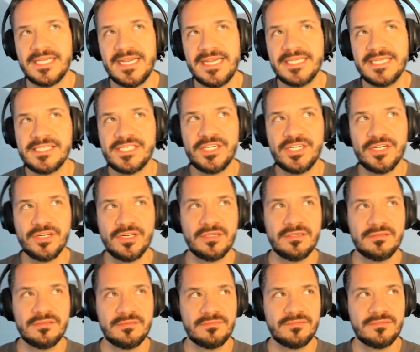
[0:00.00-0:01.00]

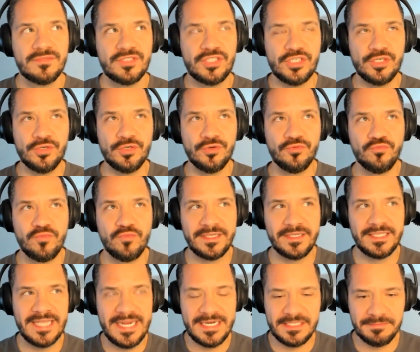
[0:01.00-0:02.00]
easier to
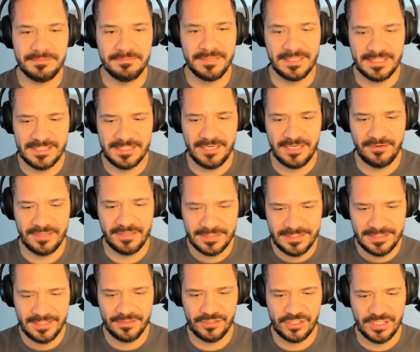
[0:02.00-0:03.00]
relate military
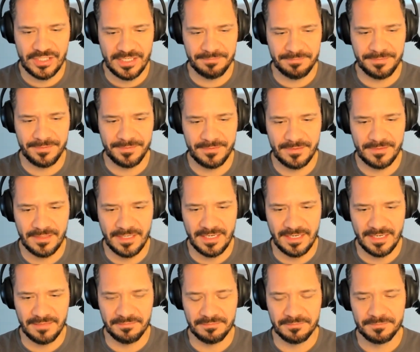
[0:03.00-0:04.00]
leadership,
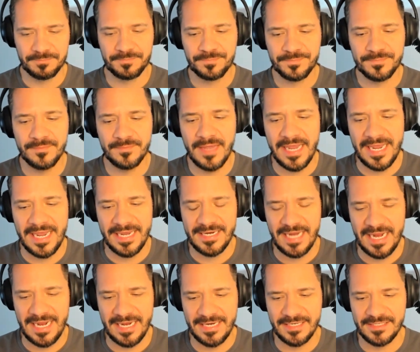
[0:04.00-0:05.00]
and
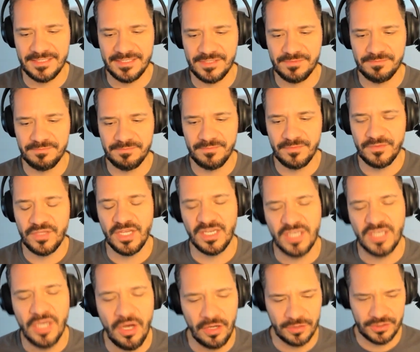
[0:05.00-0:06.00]

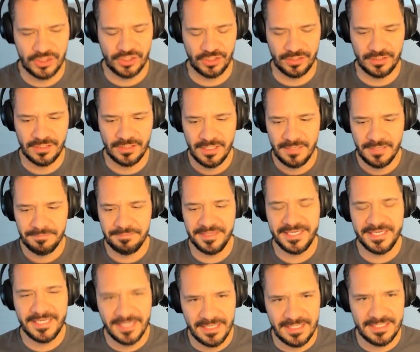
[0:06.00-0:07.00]
the culture,
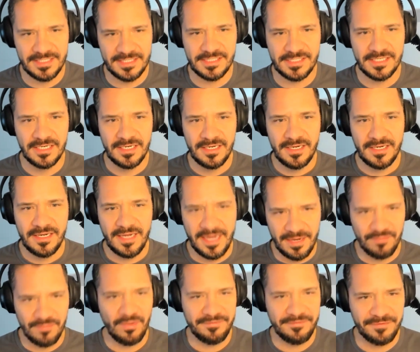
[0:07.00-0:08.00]
because
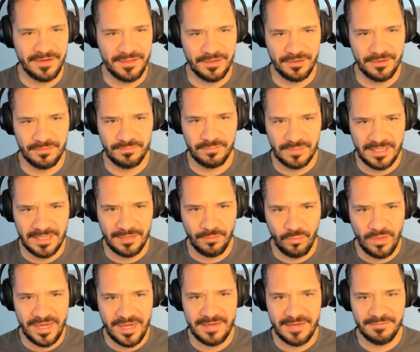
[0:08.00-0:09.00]
in White Feather, like,
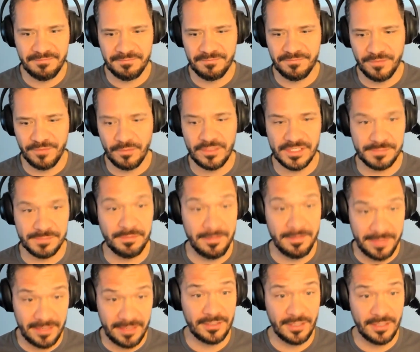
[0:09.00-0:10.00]
we focus
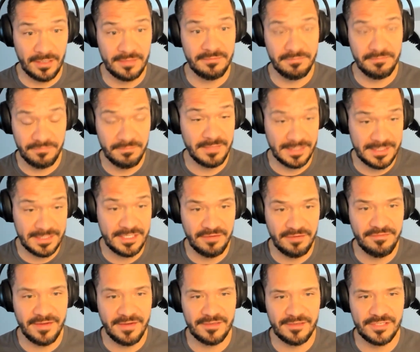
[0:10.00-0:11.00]
primarily on
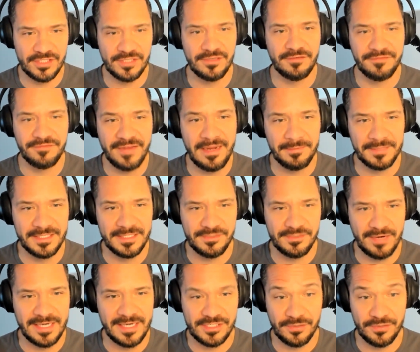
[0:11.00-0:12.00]
military veterans and their
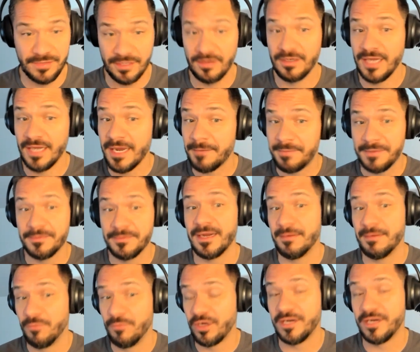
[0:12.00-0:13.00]
families, right? So there are a lot of people
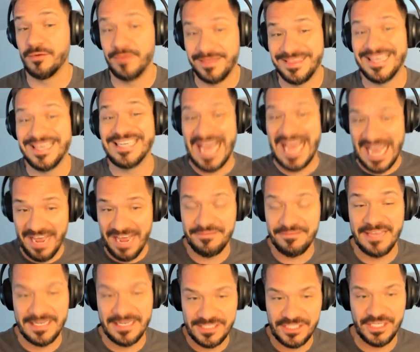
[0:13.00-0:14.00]
that I'm working with that
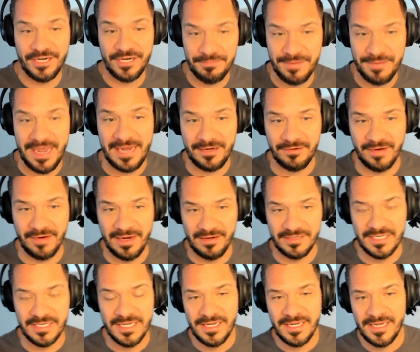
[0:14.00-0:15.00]
have that shared
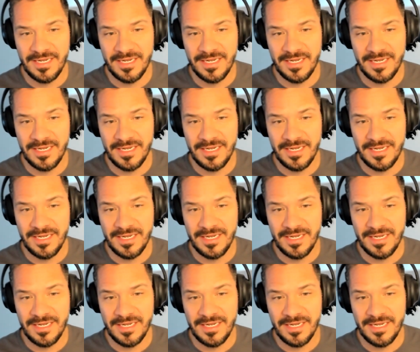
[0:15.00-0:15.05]
background.